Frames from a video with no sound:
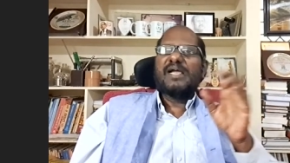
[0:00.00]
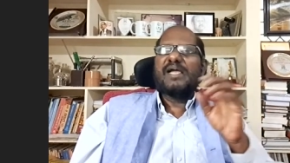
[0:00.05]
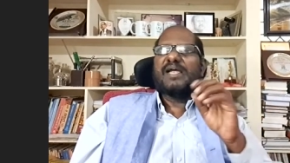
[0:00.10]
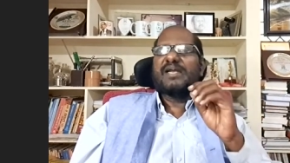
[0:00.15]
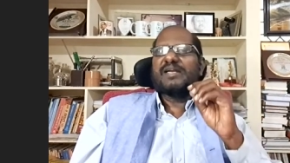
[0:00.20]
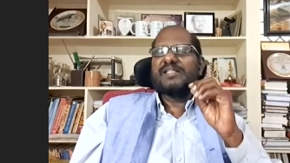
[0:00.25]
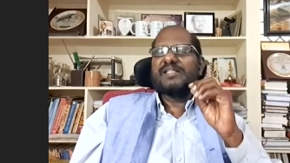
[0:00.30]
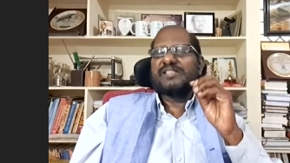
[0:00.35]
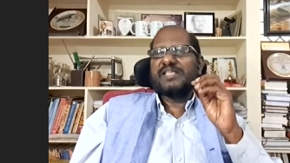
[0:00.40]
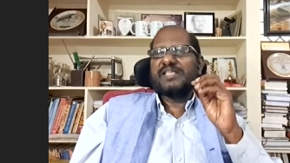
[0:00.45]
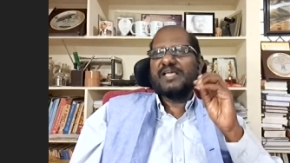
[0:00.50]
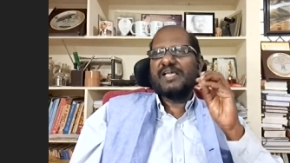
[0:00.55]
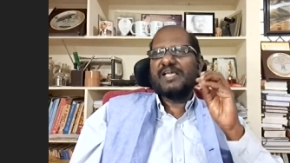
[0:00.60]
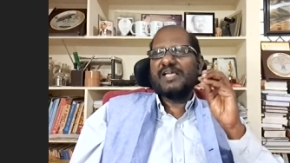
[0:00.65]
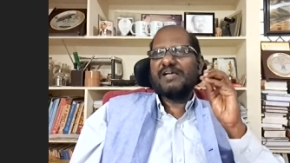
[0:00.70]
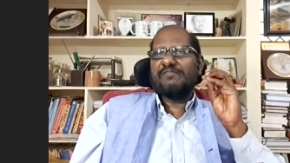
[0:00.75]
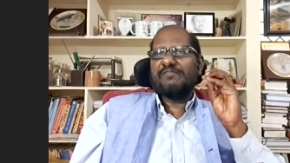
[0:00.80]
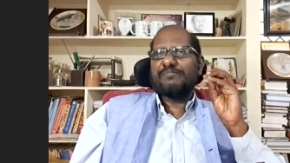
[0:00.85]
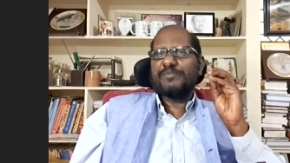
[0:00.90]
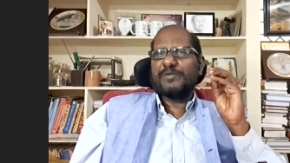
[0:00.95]
And
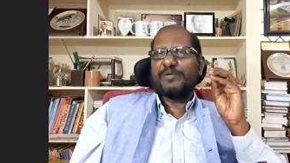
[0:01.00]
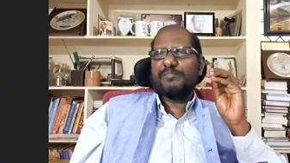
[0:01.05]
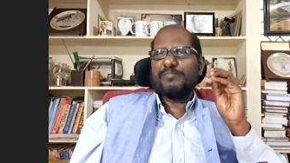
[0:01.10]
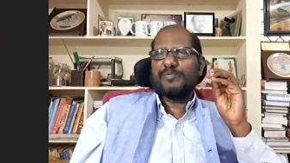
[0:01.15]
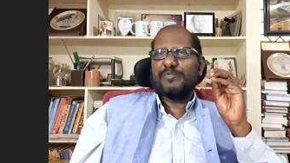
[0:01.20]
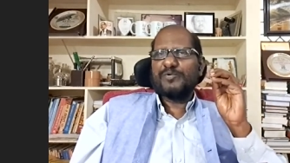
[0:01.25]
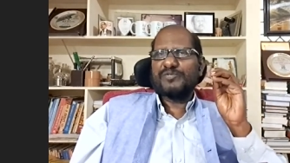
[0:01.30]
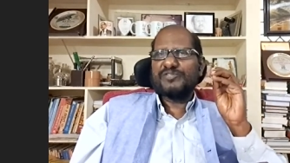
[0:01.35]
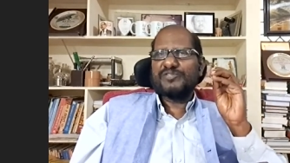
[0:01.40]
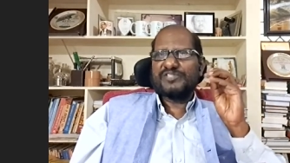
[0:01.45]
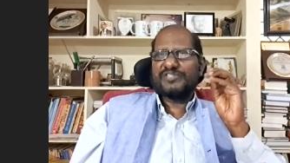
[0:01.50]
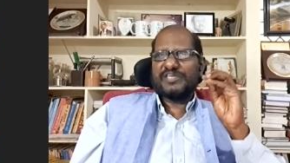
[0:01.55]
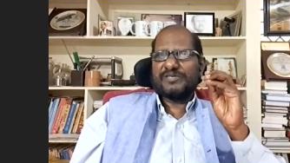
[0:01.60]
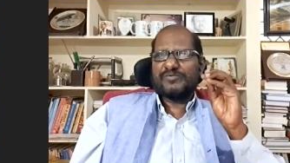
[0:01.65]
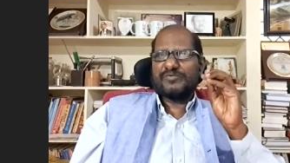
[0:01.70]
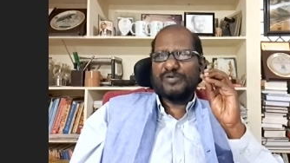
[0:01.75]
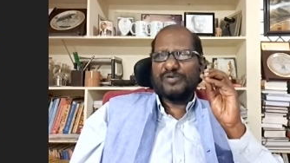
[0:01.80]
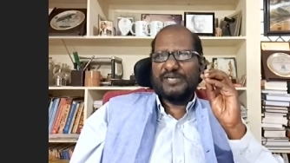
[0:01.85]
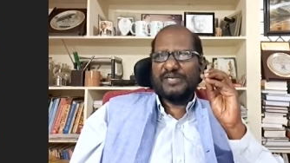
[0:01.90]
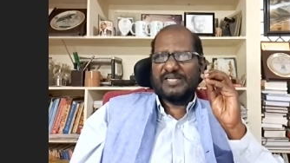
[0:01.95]
they have proposed
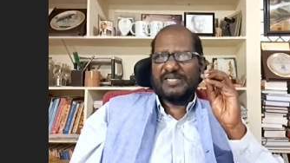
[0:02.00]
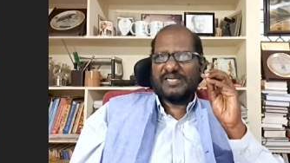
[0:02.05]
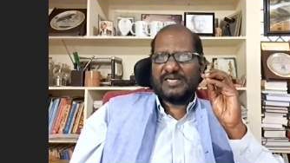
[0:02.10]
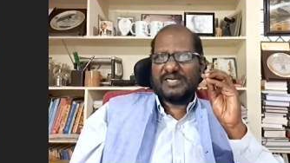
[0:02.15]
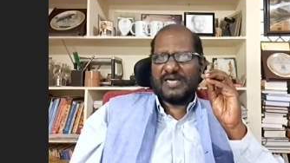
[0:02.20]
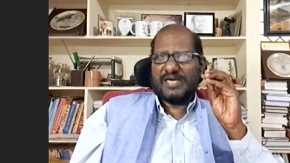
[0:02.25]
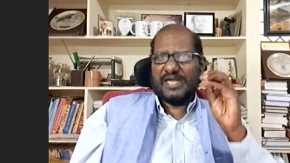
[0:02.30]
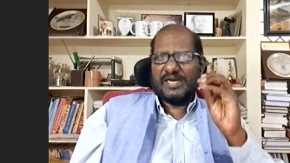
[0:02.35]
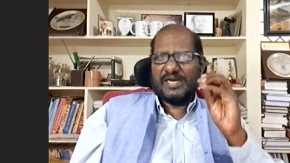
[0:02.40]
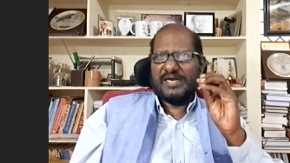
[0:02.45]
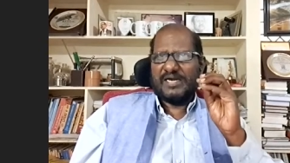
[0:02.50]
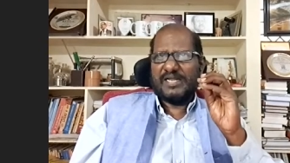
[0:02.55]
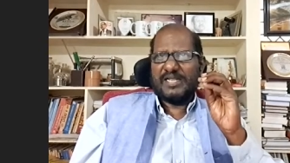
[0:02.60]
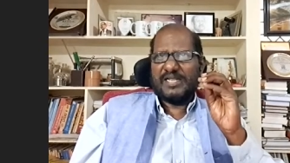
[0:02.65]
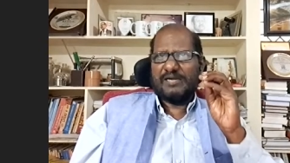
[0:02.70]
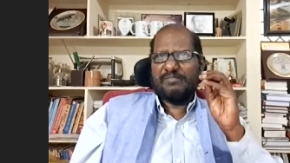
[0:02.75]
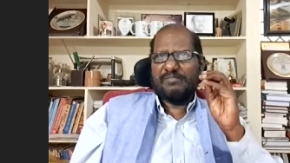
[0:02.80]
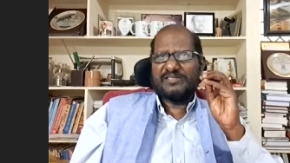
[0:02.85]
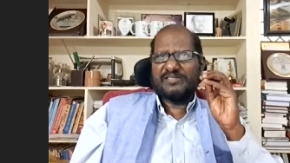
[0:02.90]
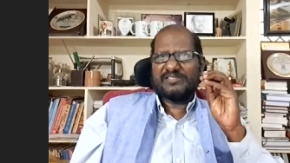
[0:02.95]
that only culled
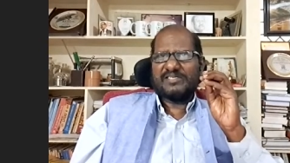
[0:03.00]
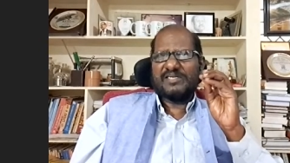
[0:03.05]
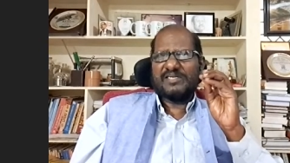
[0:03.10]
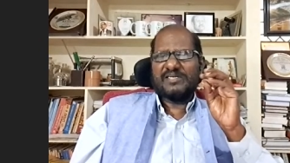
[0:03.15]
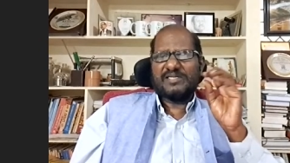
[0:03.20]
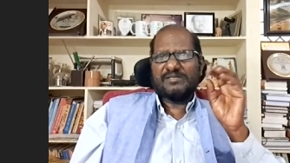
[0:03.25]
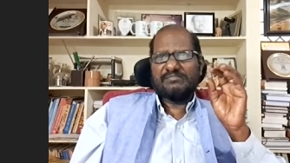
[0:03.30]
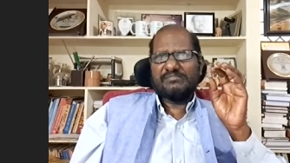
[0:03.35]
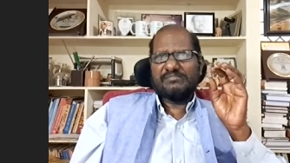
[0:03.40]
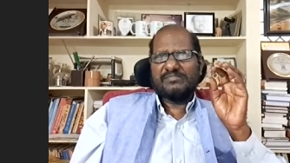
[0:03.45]
animals, and